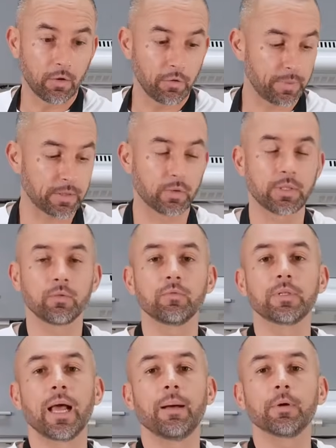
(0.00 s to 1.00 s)
Ludo.
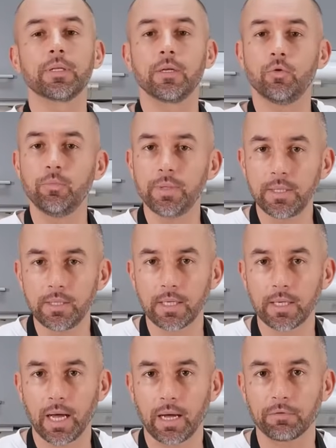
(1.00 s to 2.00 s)
He was a
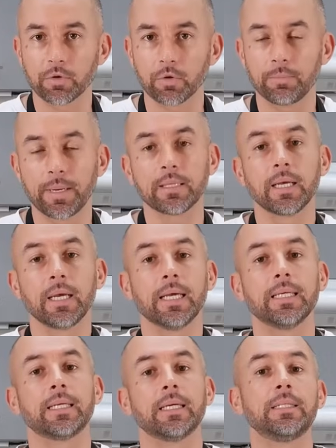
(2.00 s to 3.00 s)
physics teacher
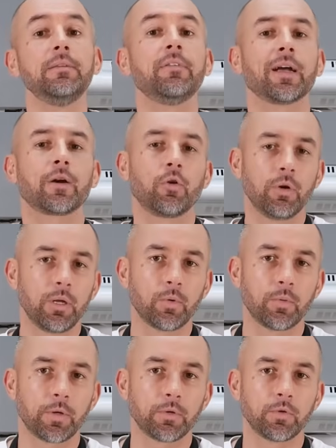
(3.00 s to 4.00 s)
who was passionate
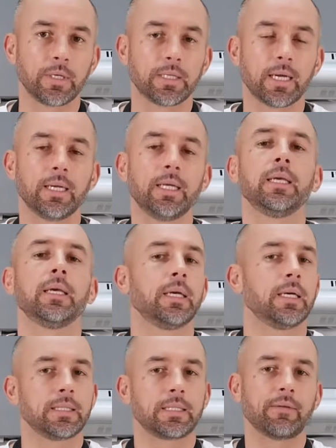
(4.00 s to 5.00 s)
about baking and
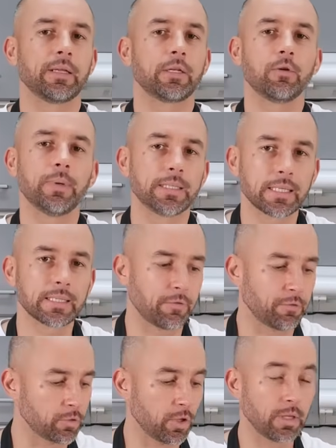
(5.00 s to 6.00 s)
turned that passion
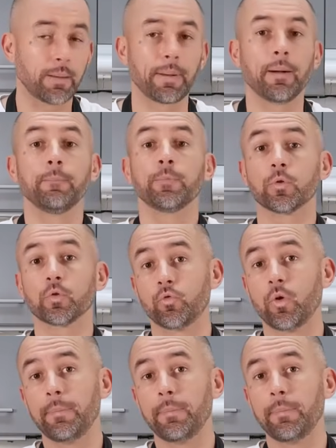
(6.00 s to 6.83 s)
into a new career.